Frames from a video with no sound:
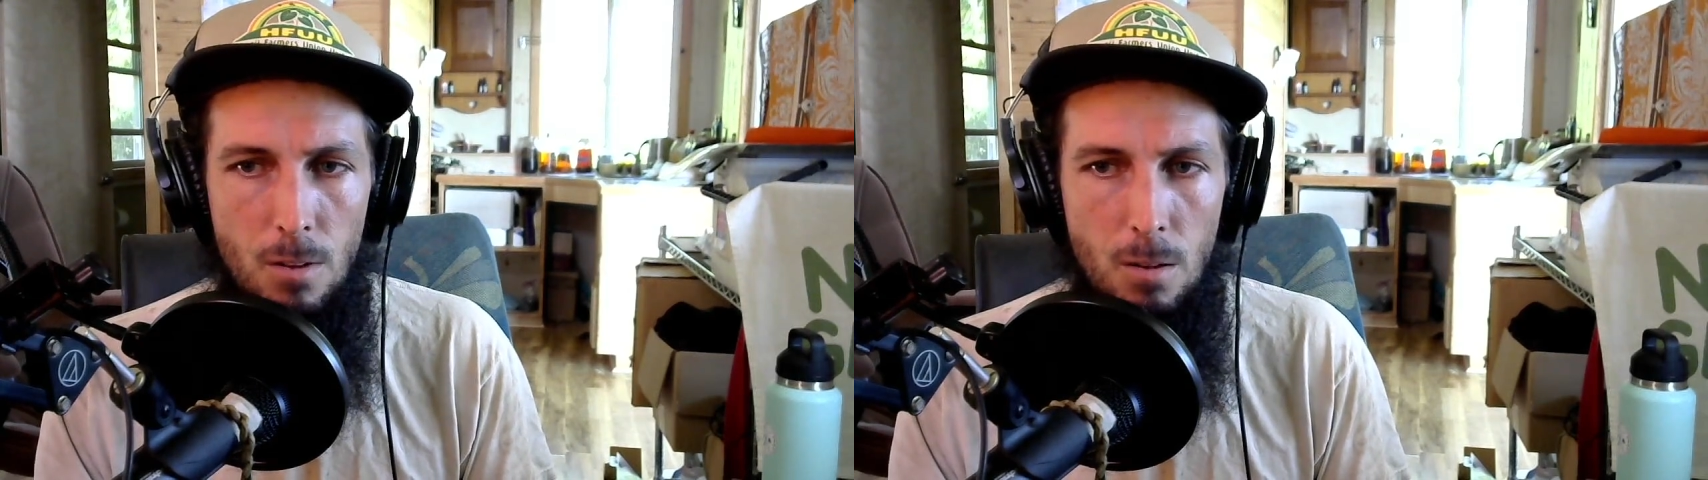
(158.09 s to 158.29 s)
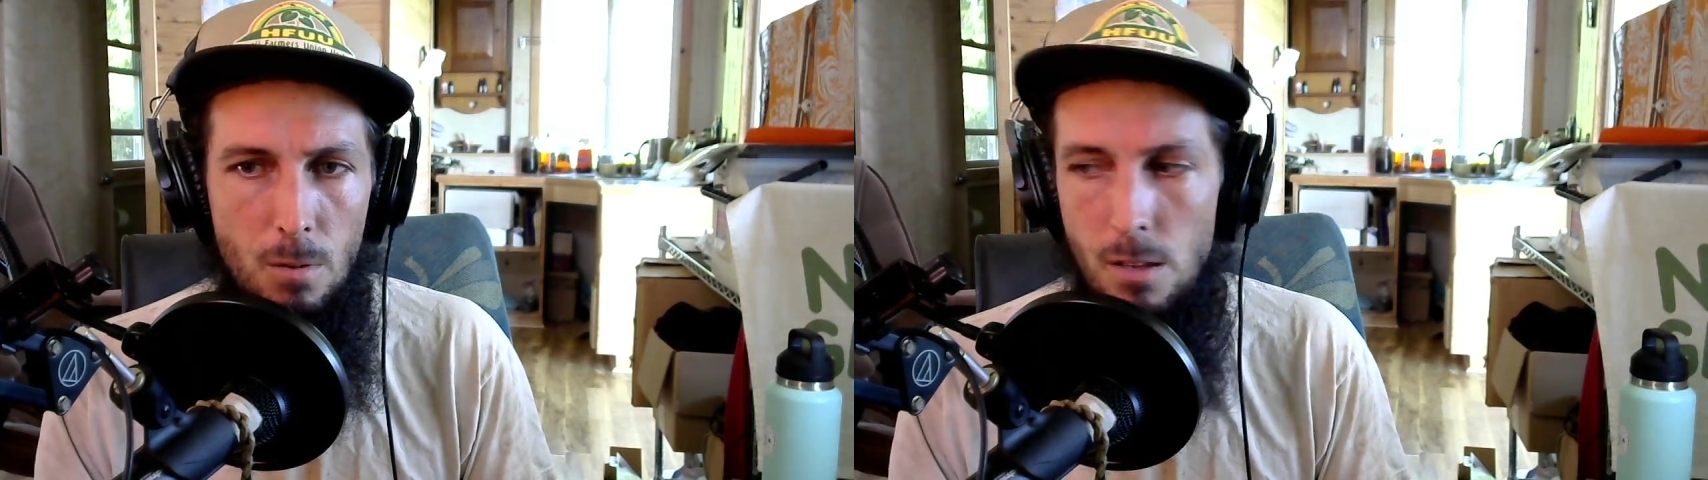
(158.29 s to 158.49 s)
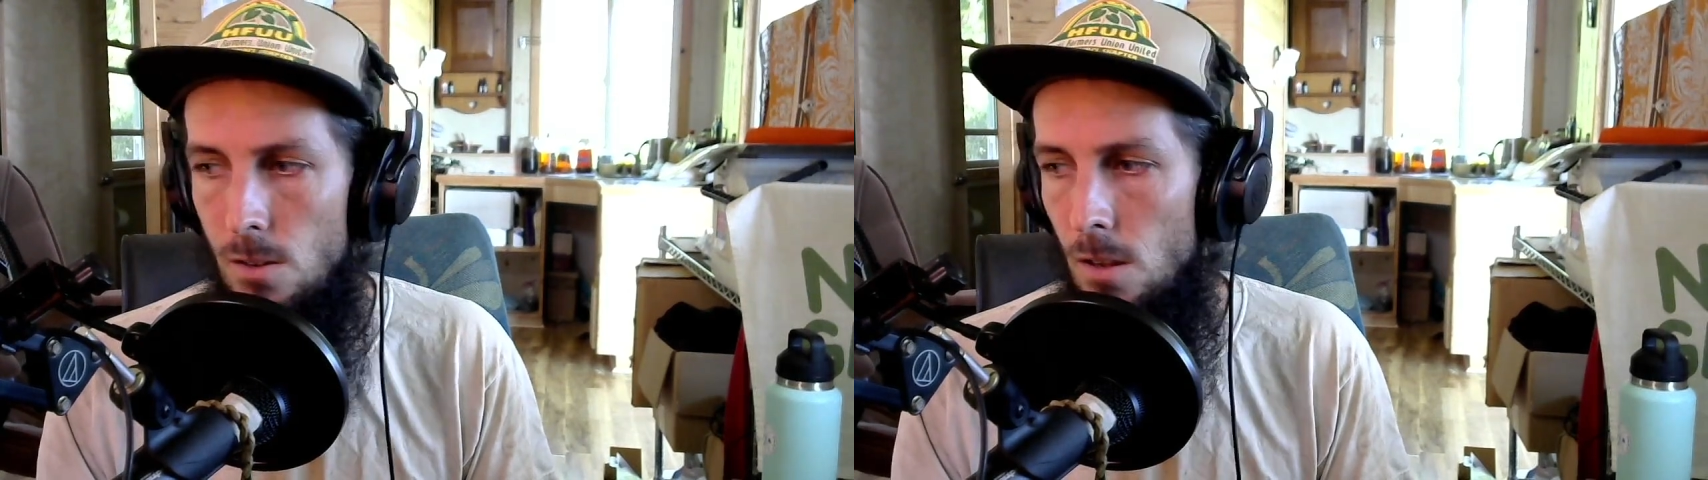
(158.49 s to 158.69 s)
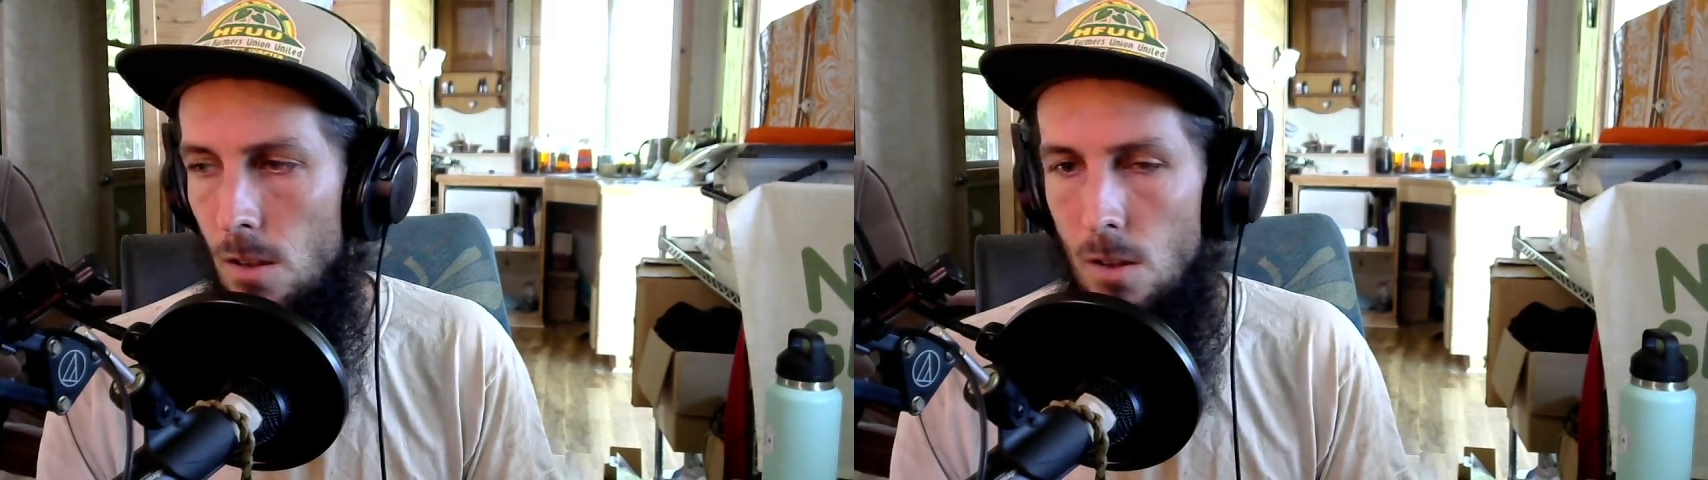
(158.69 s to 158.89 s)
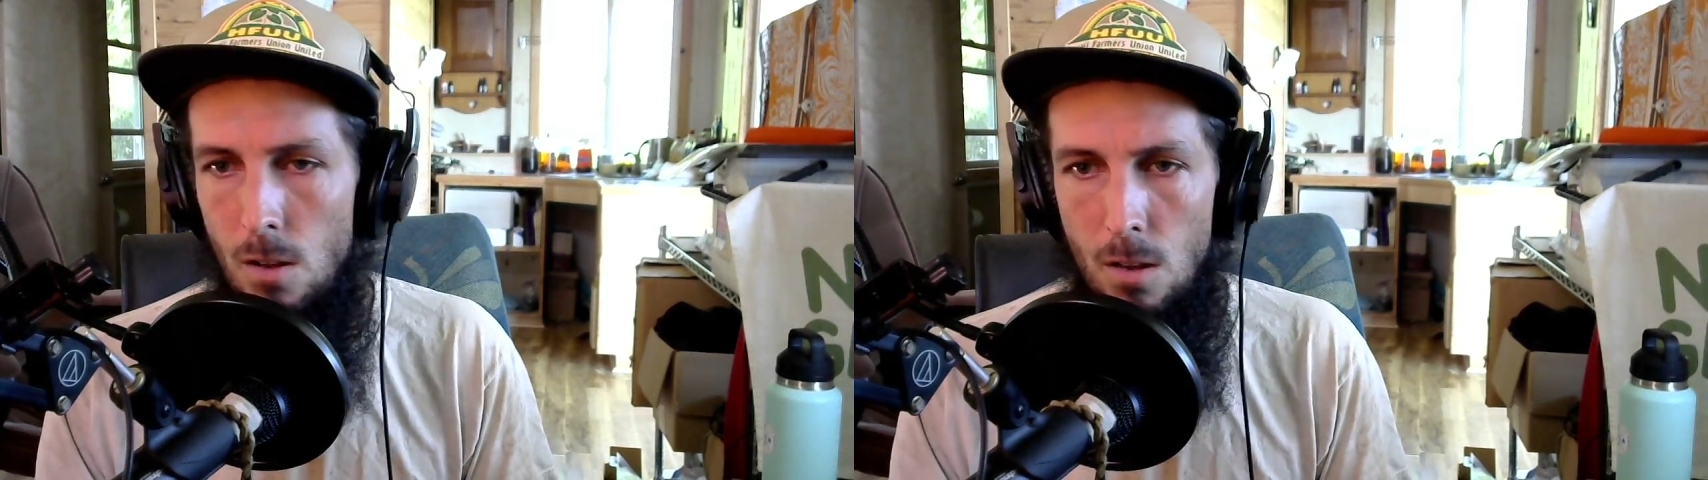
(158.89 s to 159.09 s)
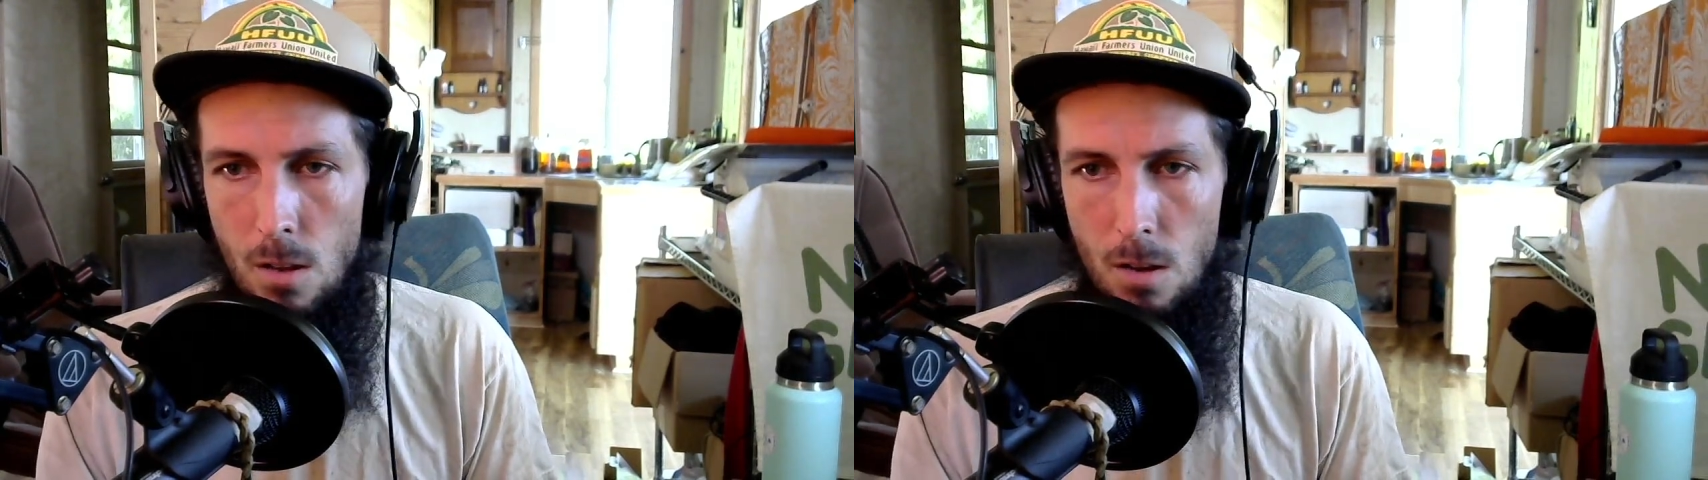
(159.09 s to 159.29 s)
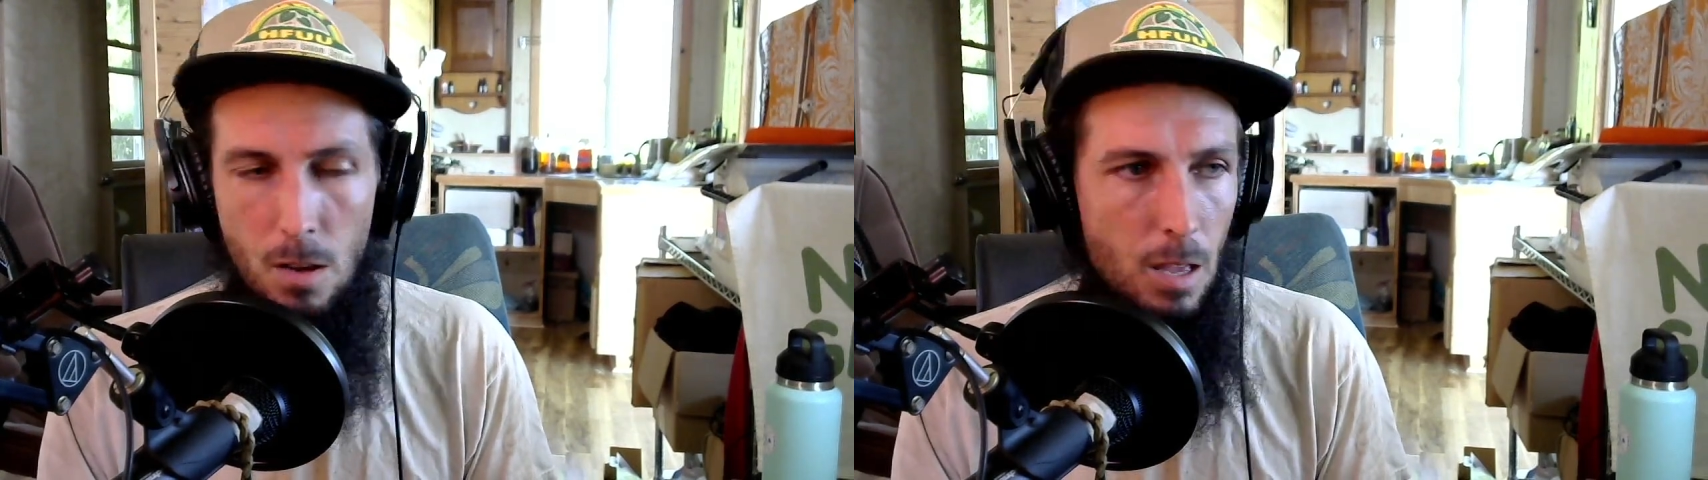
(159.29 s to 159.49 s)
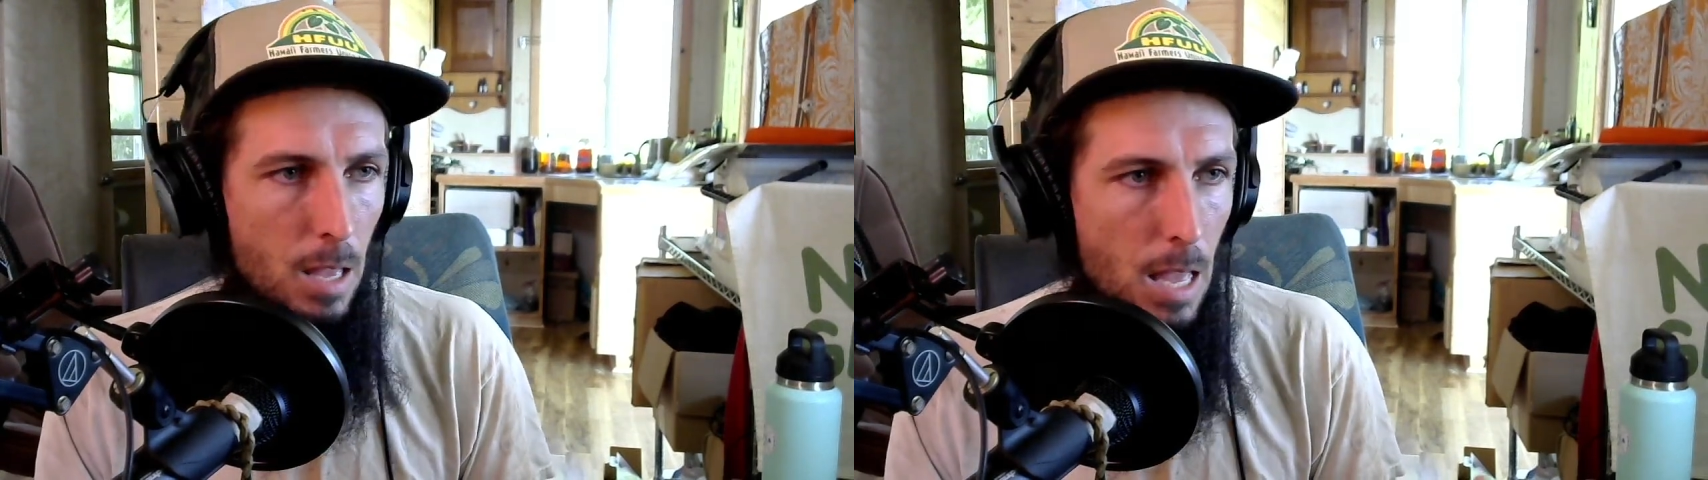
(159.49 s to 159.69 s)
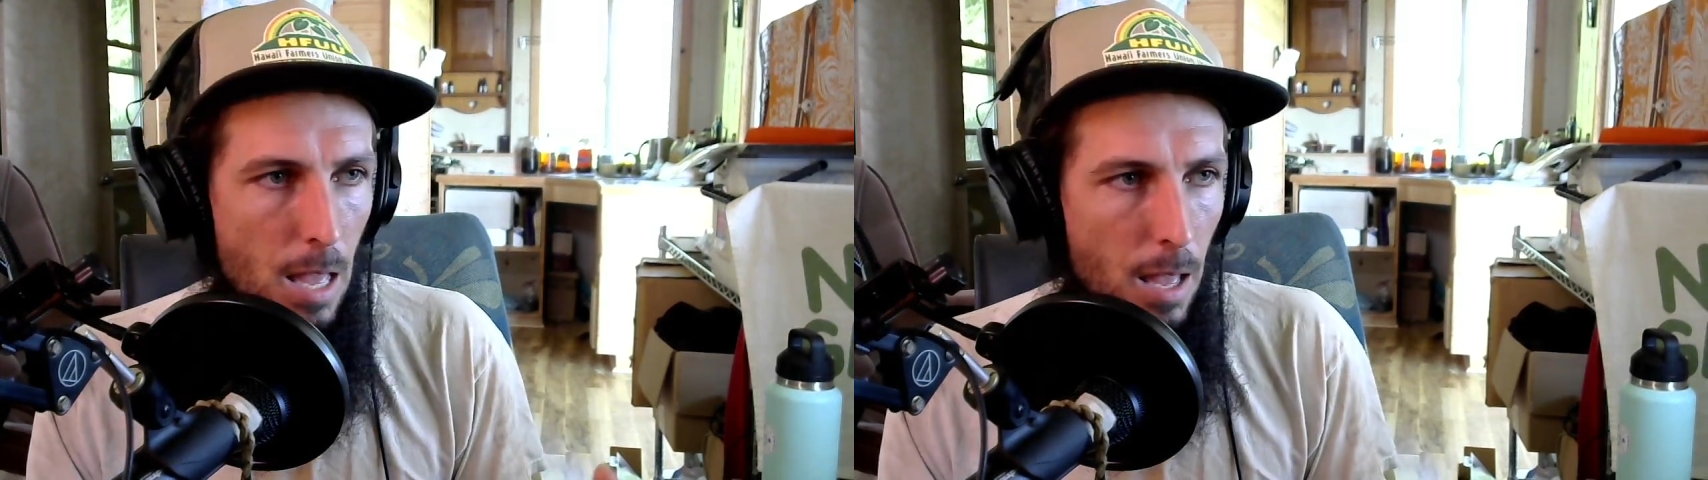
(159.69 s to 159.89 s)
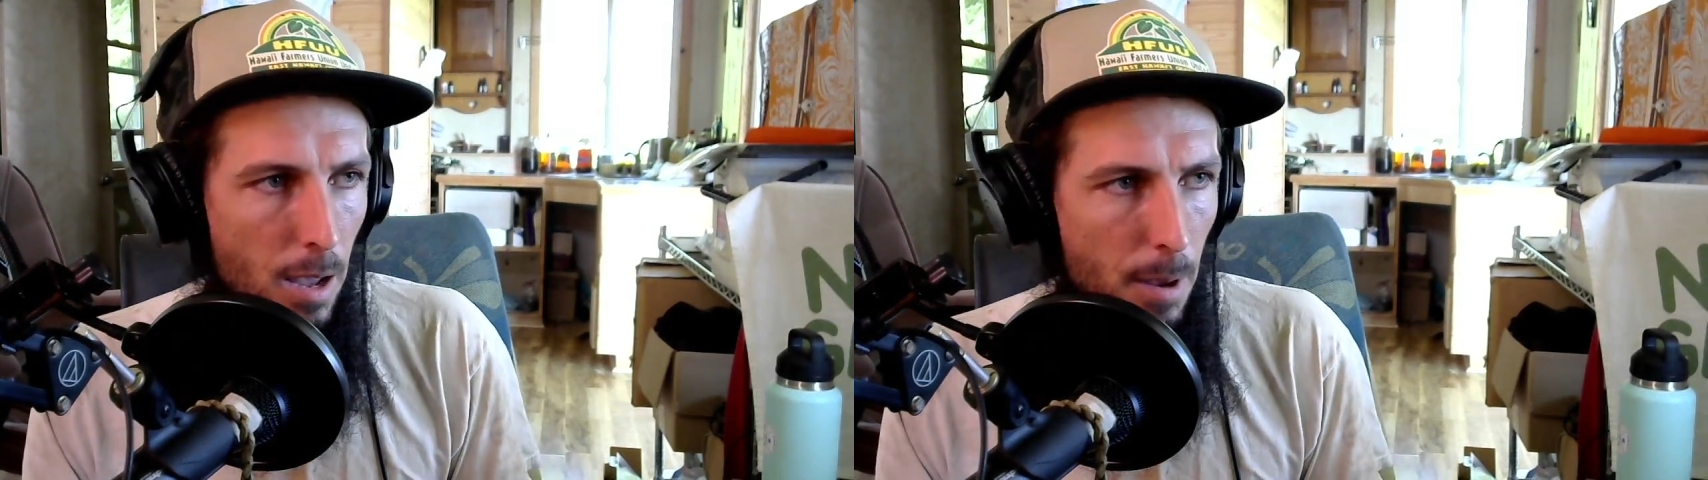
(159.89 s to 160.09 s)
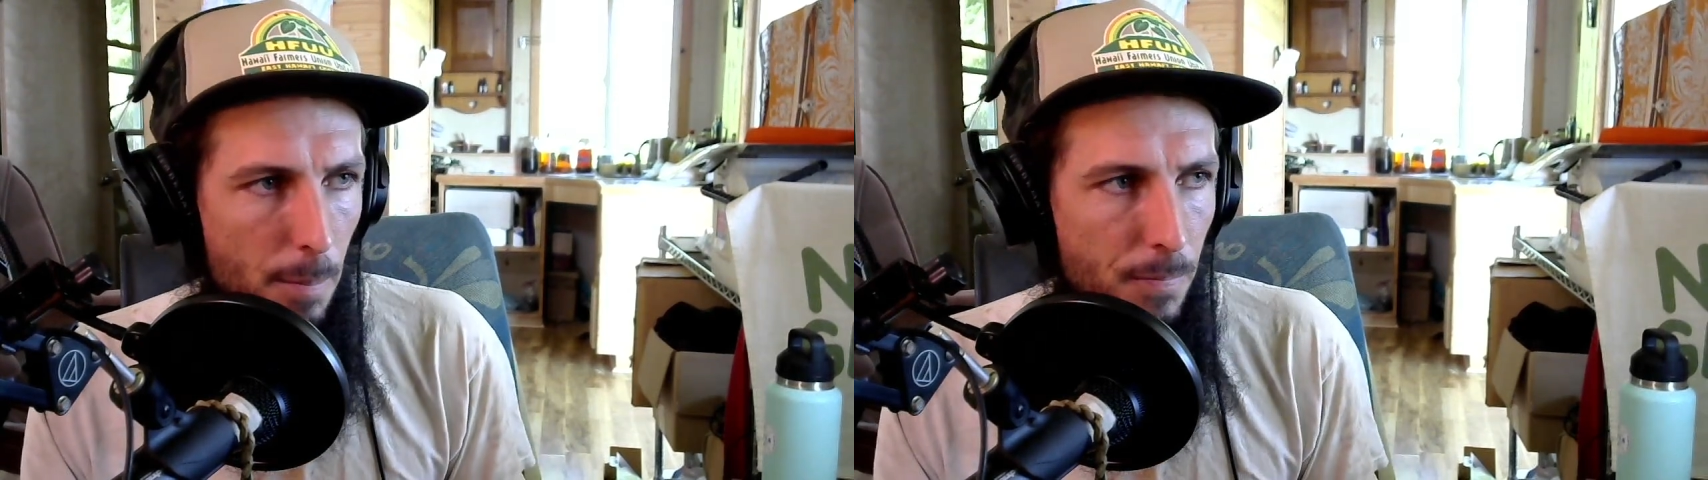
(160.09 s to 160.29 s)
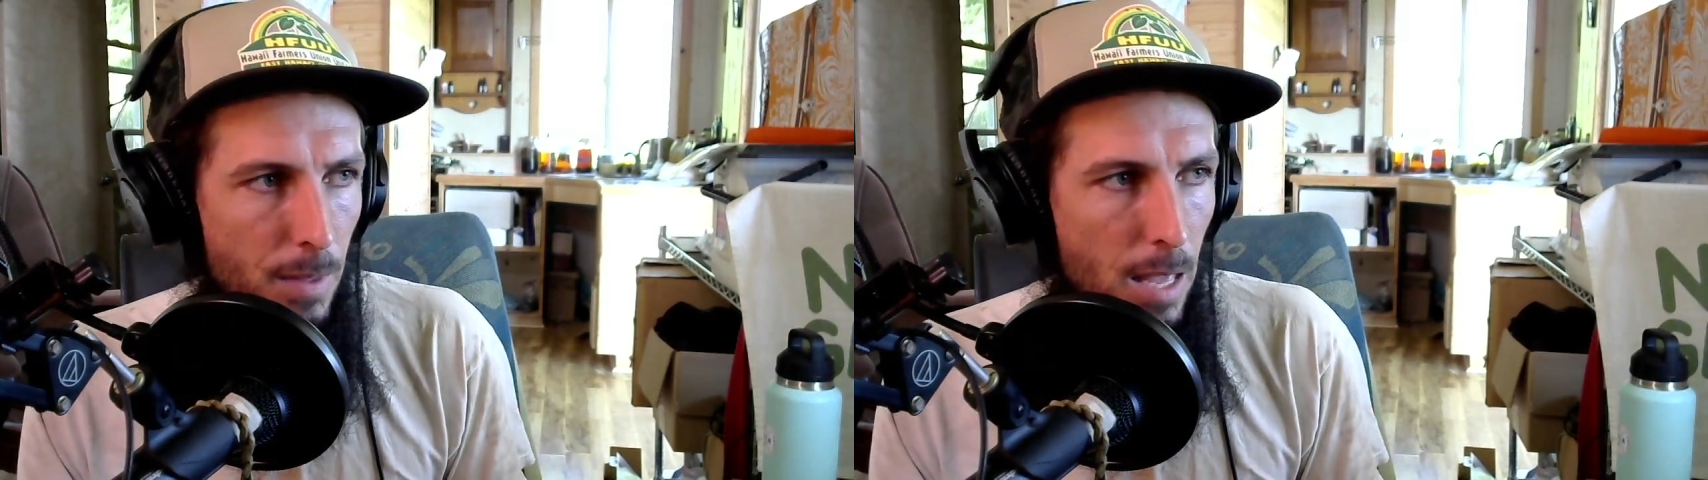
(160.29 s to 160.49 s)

otherwise. Okay. So